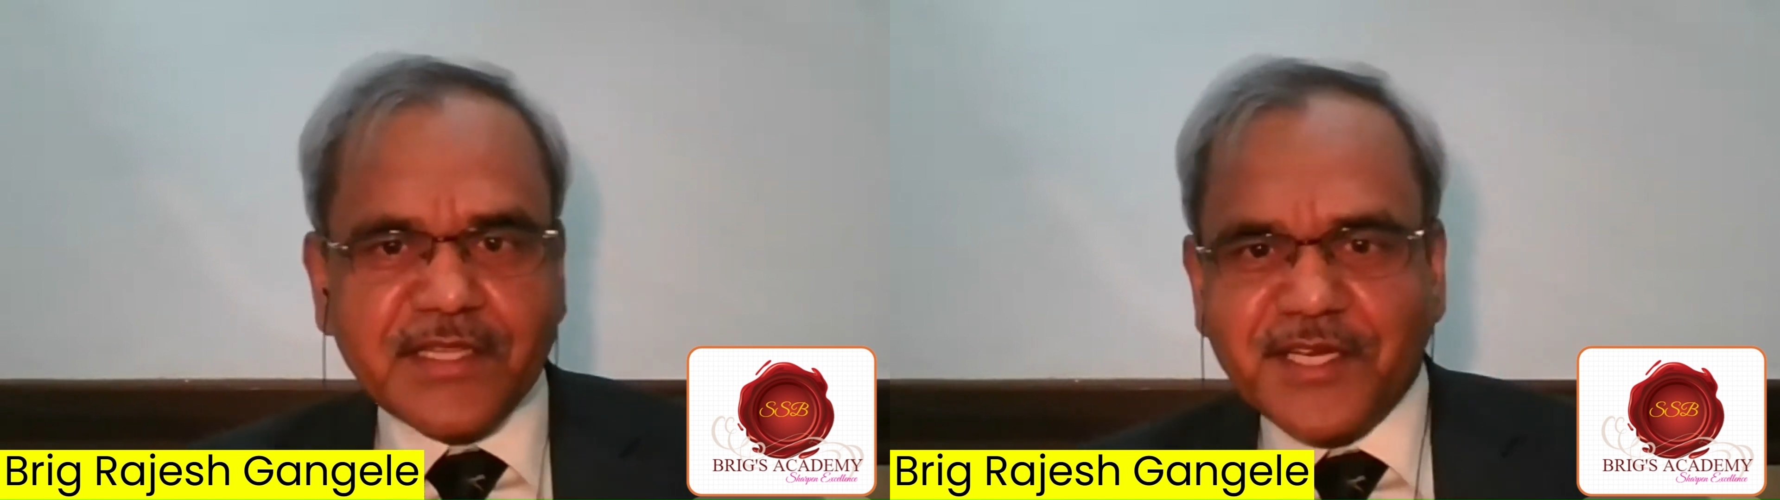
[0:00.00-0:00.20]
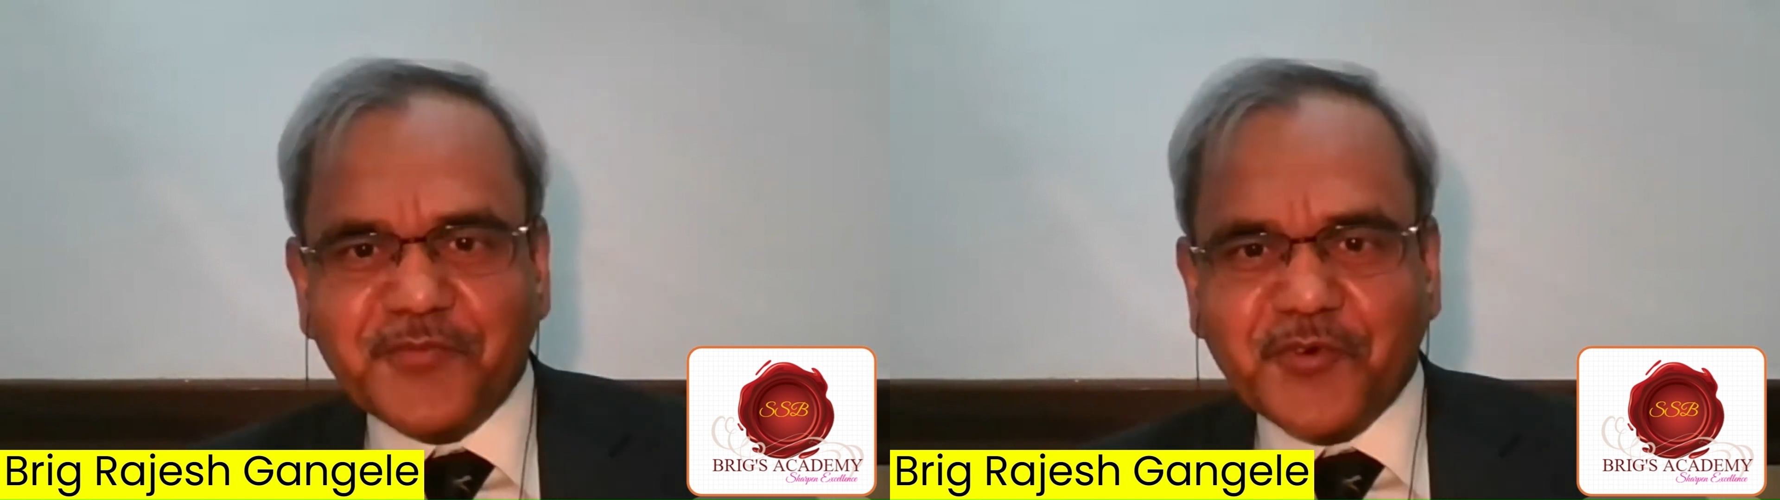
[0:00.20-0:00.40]

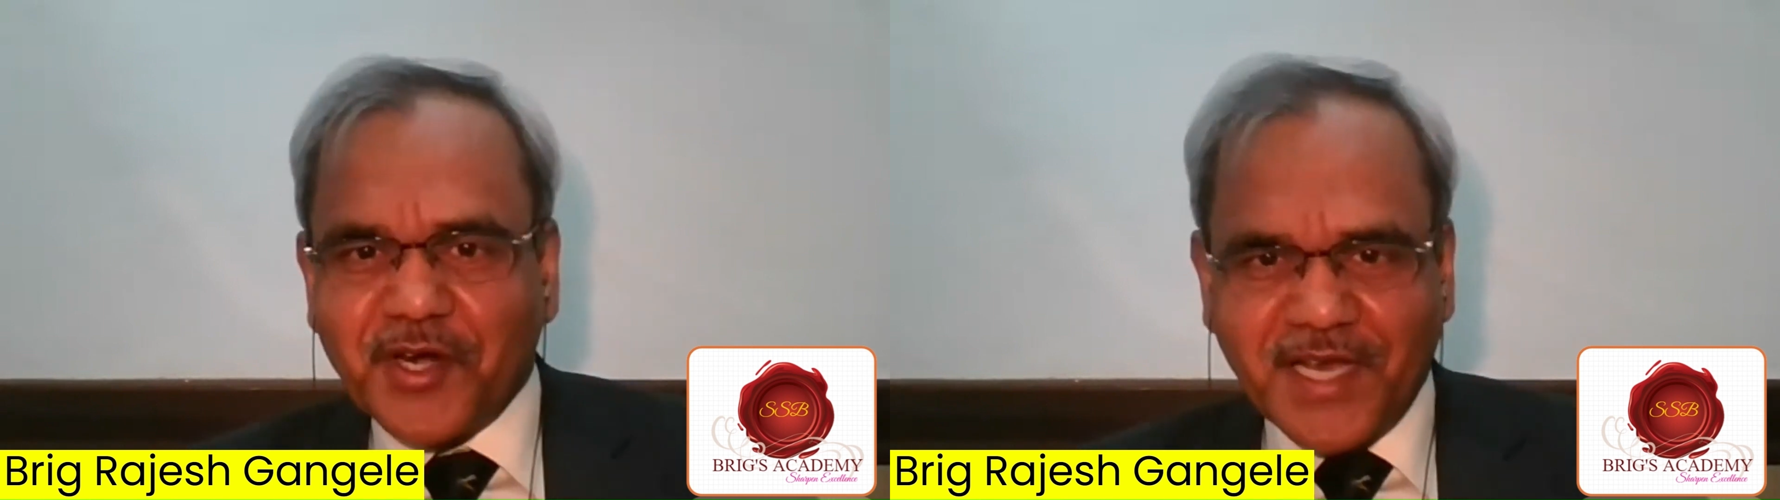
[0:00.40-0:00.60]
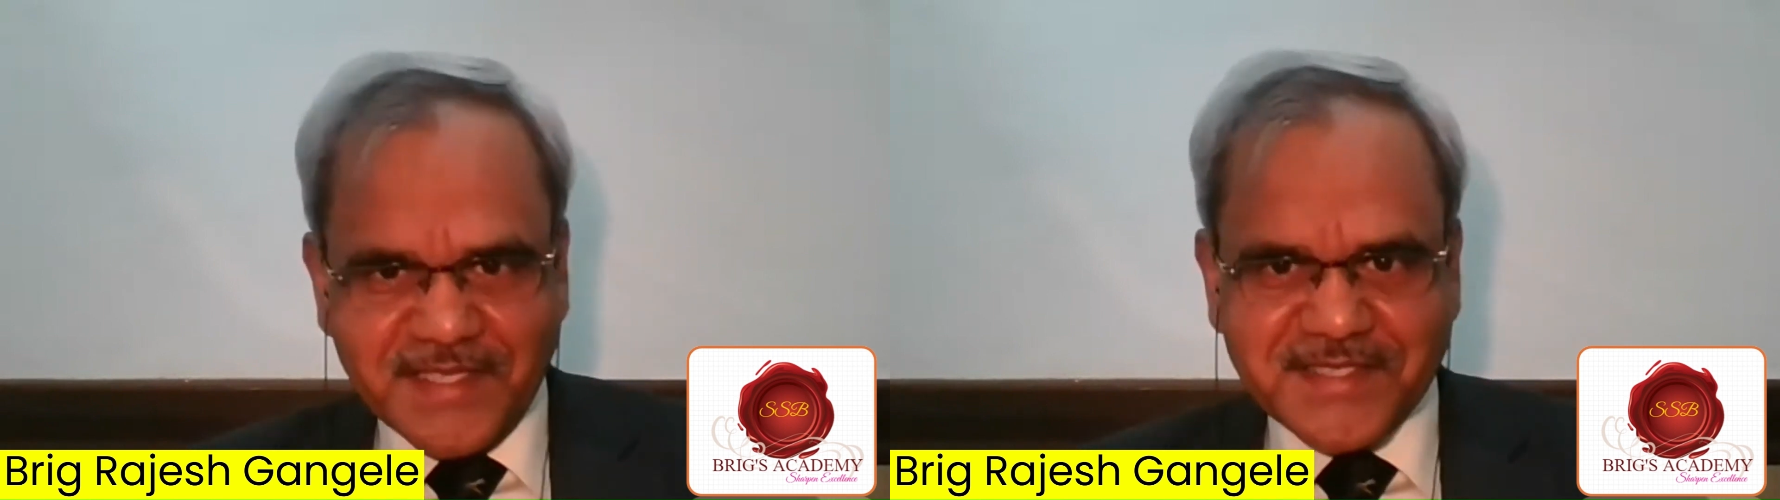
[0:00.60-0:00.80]

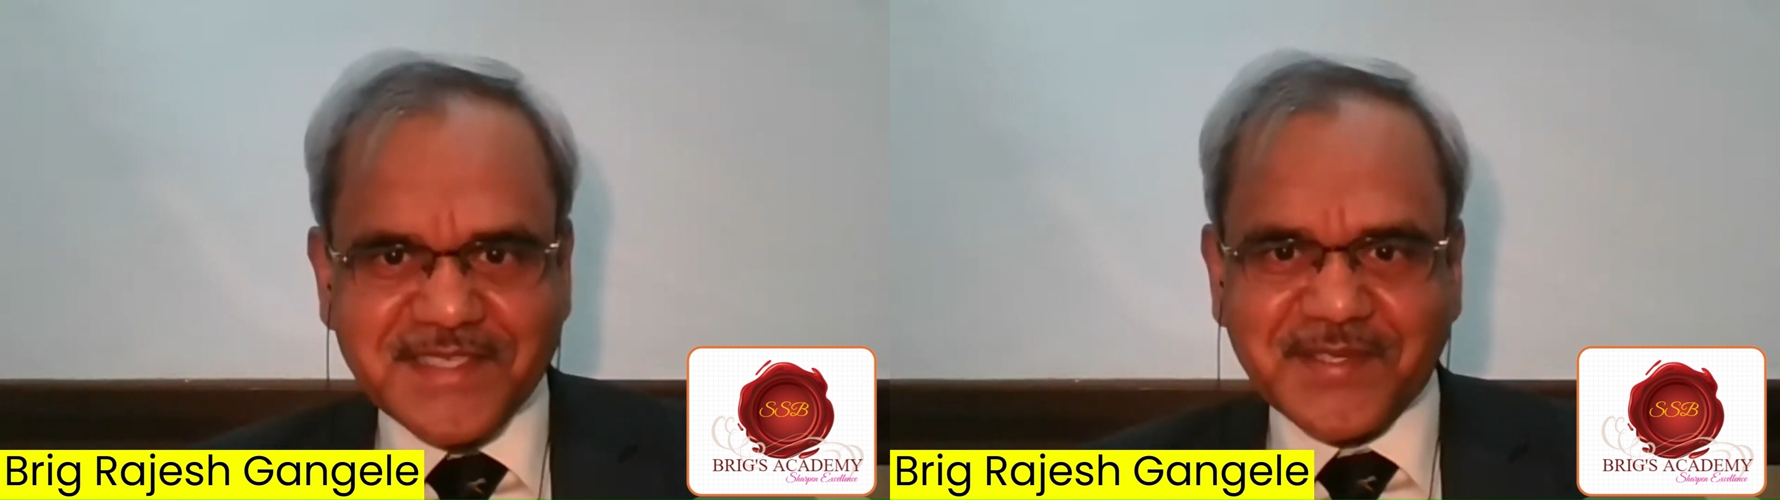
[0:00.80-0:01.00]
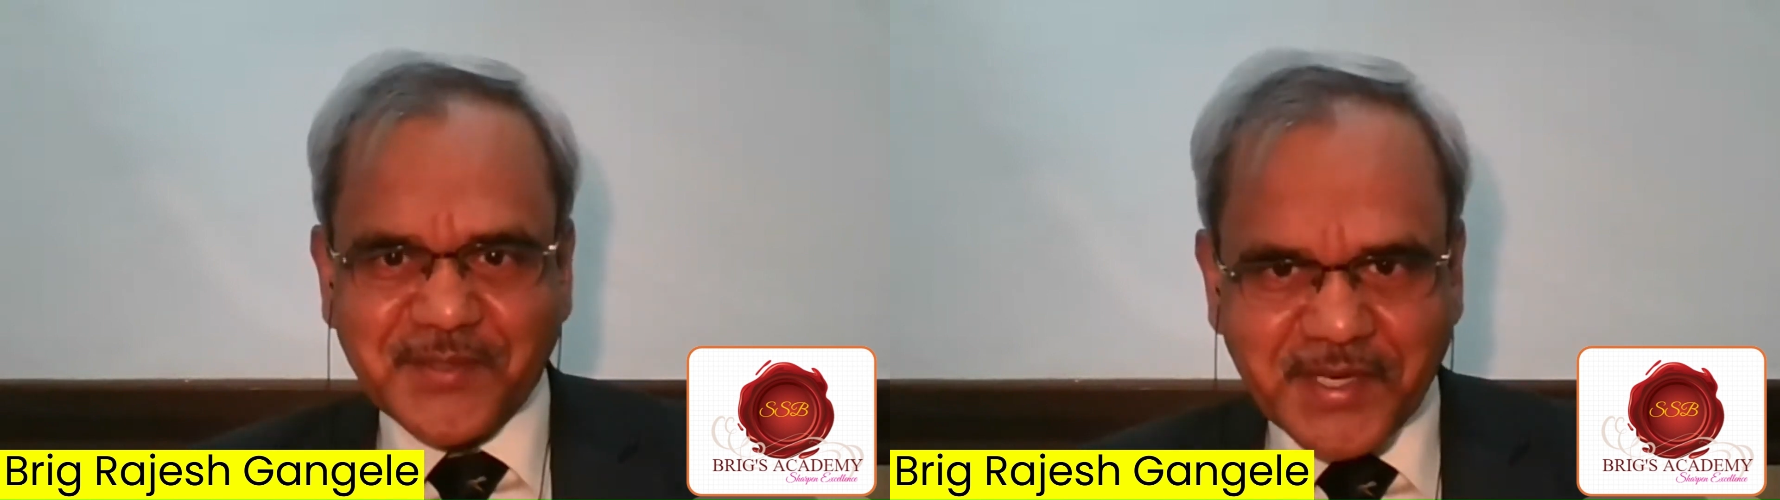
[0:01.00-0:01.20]
3-4
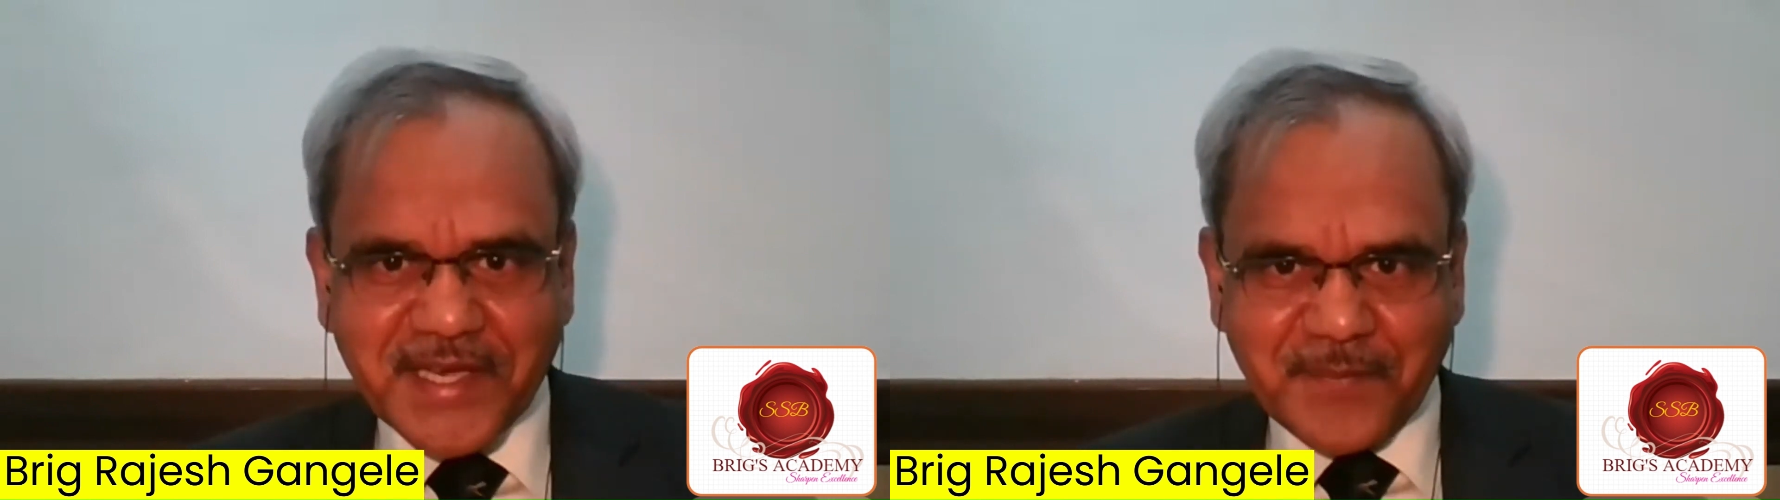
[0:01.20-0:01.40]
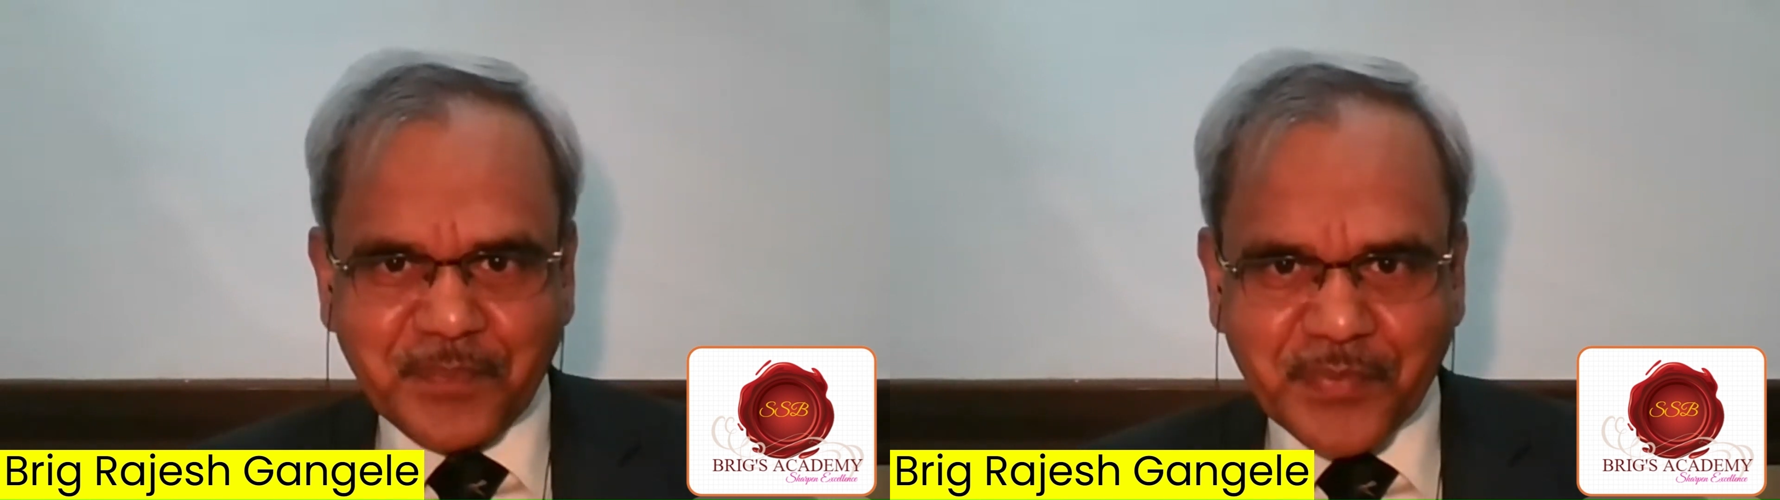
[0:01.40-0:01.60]
lines, okay,